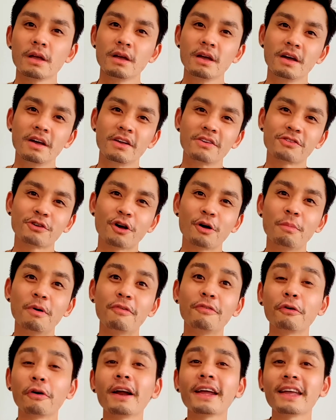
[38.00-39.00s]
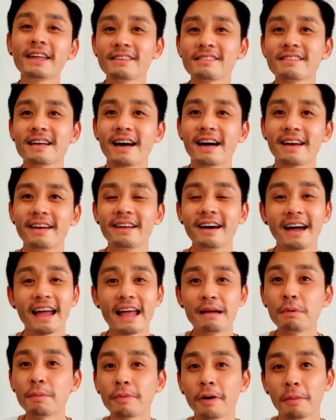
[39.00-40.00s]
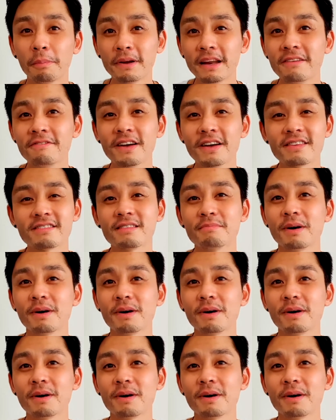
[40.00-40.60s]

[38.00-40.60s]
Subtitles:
So before I get started, I am a property investor